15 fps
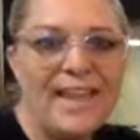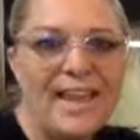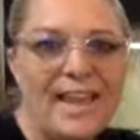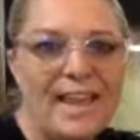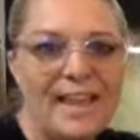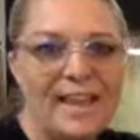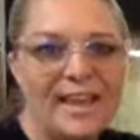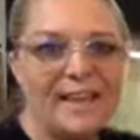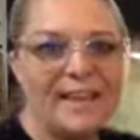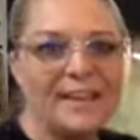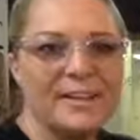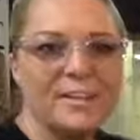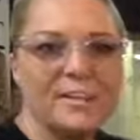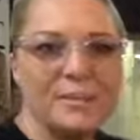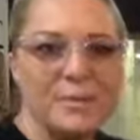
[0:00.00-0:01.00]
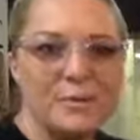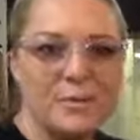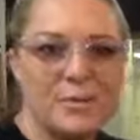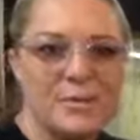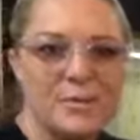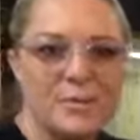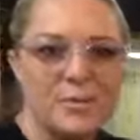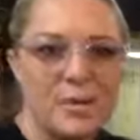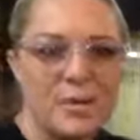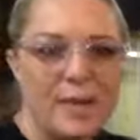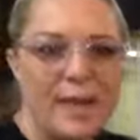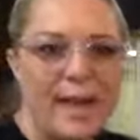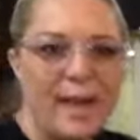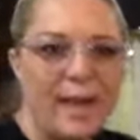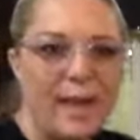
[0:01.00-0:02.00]
And so this is what we
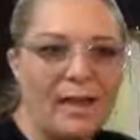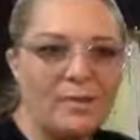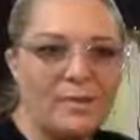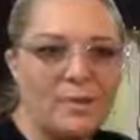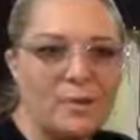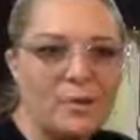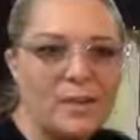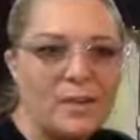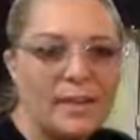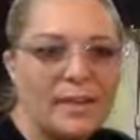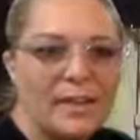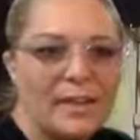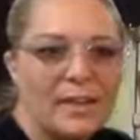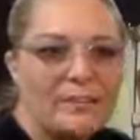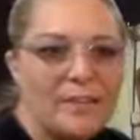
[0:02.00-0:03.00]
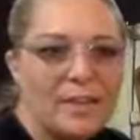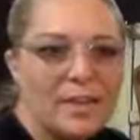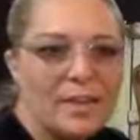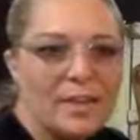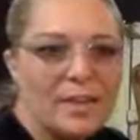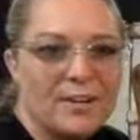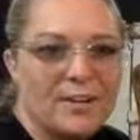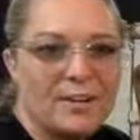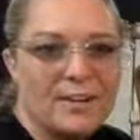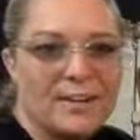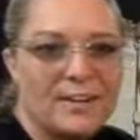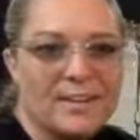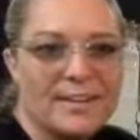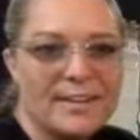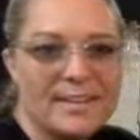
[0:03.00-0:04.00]
have. So if you can hear
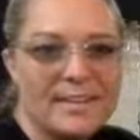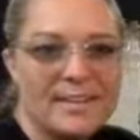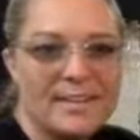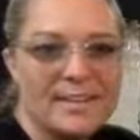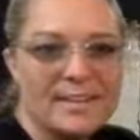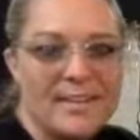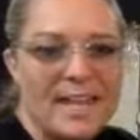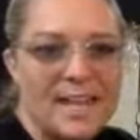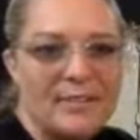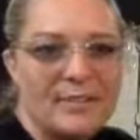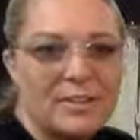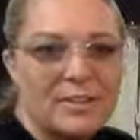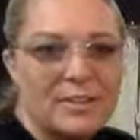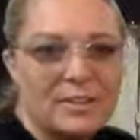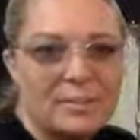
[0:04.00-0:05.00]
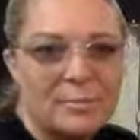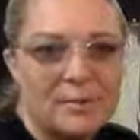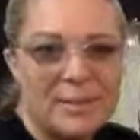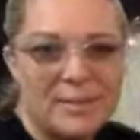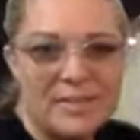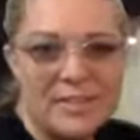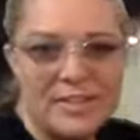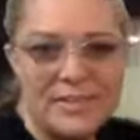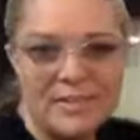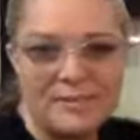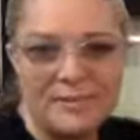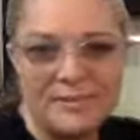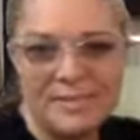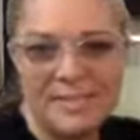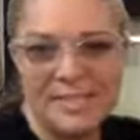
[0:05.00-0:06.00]
this, it does have a little bit of
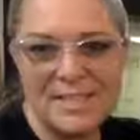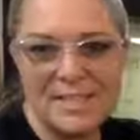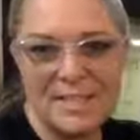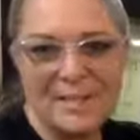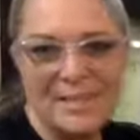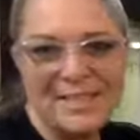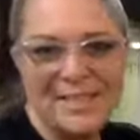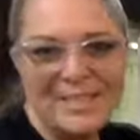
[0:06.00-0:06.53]
stiffness to it.